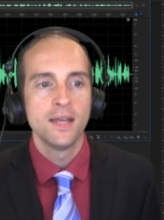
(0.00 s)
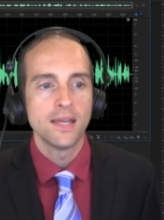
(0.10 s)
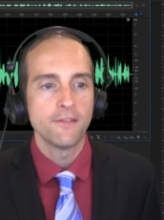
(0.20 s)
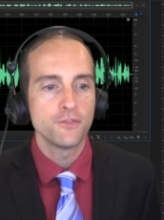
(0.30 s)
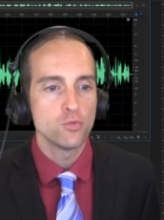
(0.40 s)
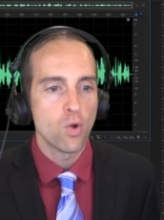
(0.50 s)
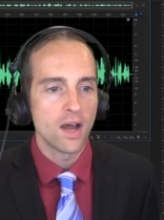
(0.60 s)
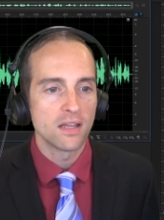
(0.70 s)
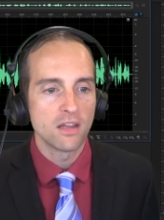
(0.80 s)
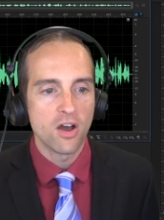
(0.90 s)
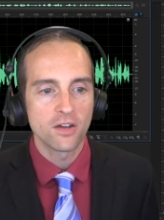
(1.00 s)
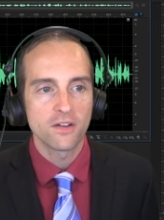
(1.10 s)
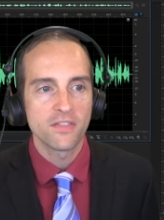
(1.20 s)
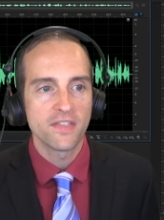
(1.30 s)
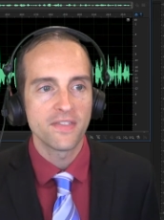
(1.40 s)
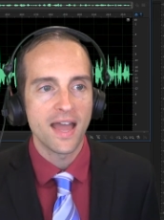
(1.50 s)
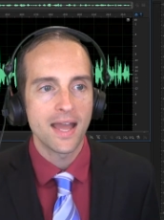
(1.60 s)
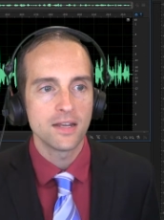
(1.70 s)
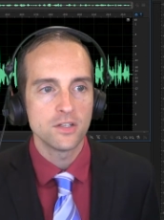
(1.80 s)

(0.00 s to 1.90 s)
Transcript: If you want longer than that,